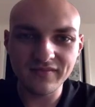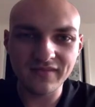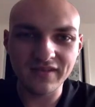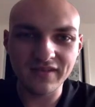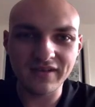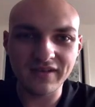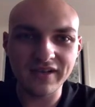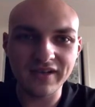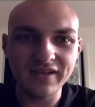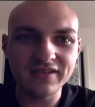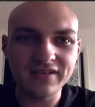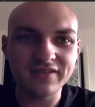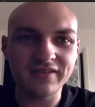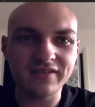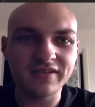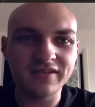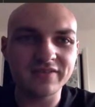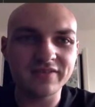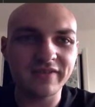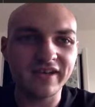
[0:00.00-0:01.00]
Okay, so
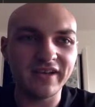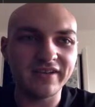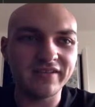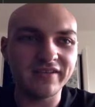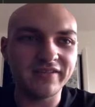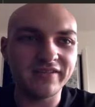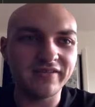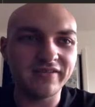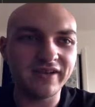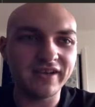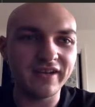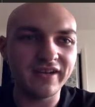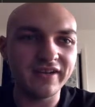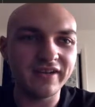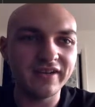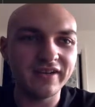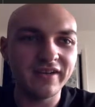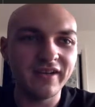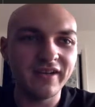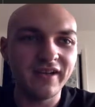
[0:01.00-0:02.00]
here's my editor right
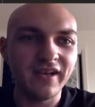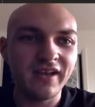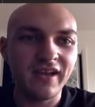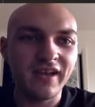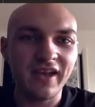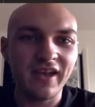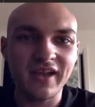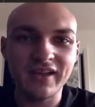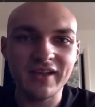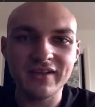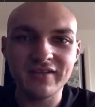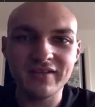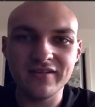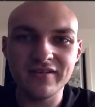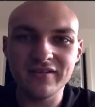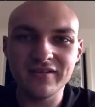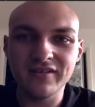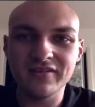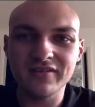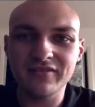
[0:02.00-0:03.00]
here, and you
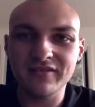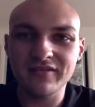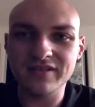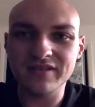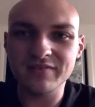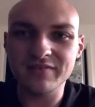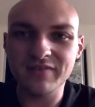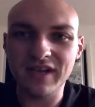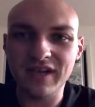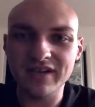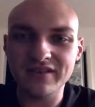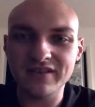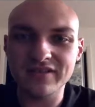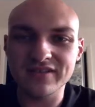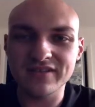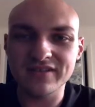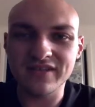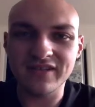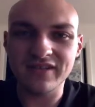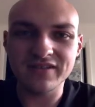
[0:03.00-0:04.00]
can ignore this
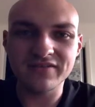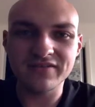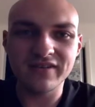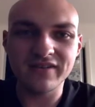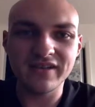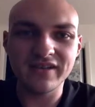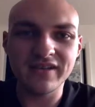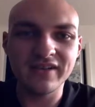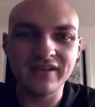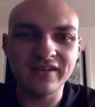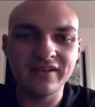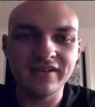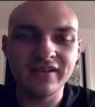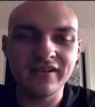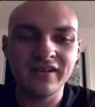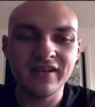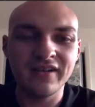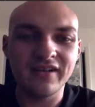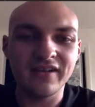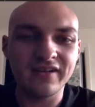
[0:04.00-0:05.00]
practice.js right here.
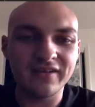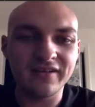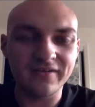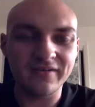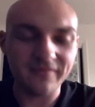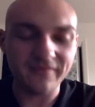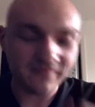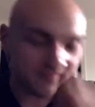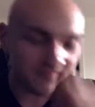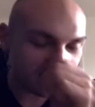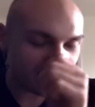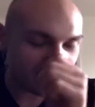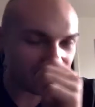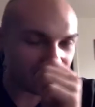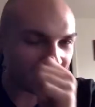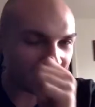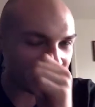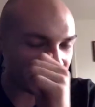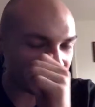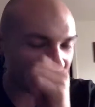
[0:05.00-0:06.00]
Um,
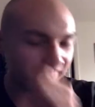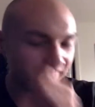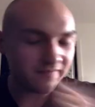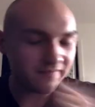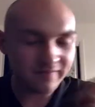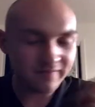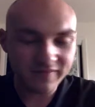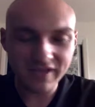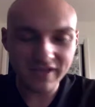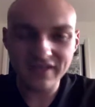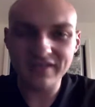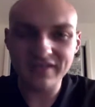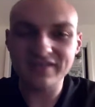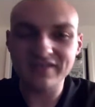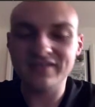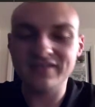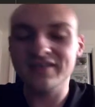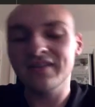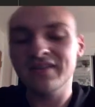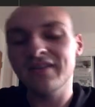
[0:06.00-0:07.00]

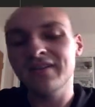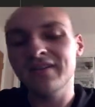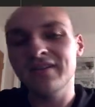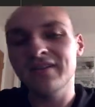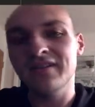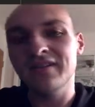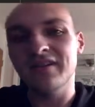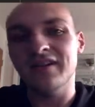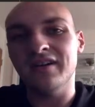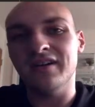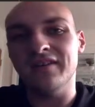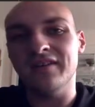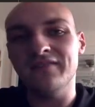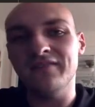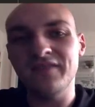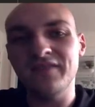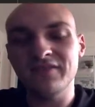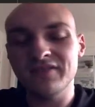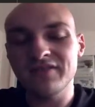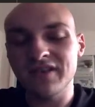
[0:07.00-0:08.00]
because
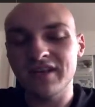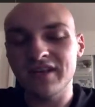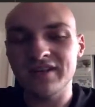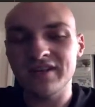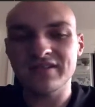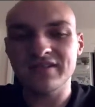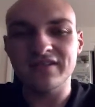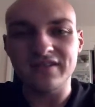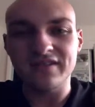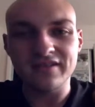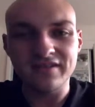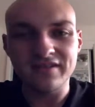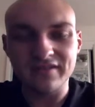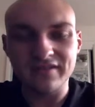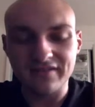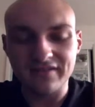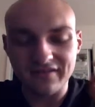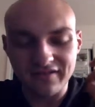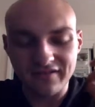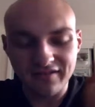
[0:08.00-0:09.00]
Vue.js is
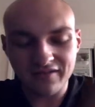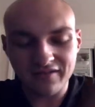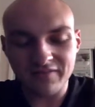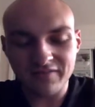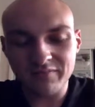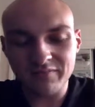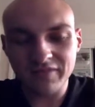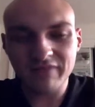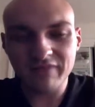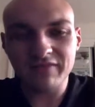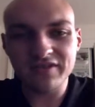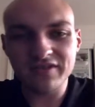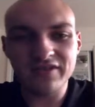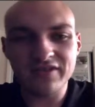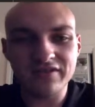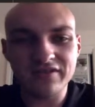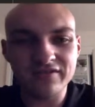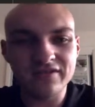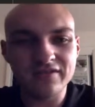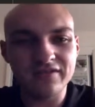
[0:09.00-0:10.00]
you pretty much
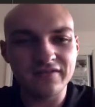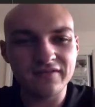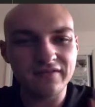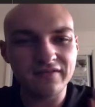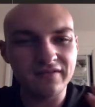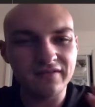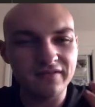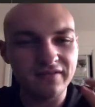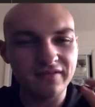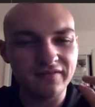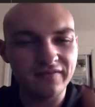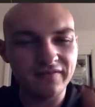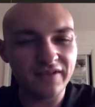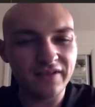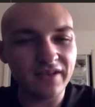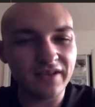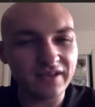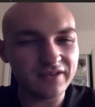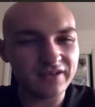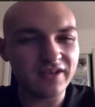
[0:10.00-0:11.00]
use
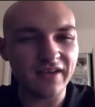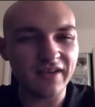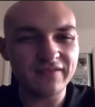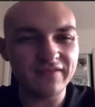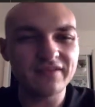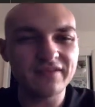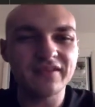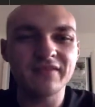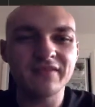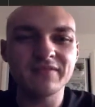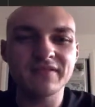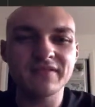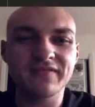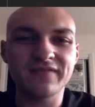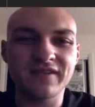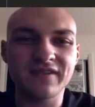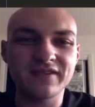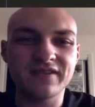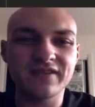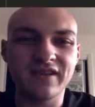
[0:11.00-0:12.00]
vanilla JavaScript as
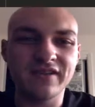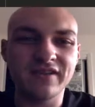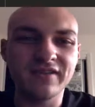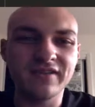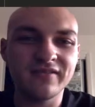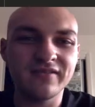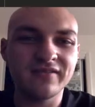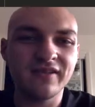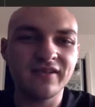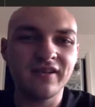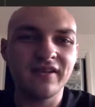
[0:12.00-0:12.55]
far as I know.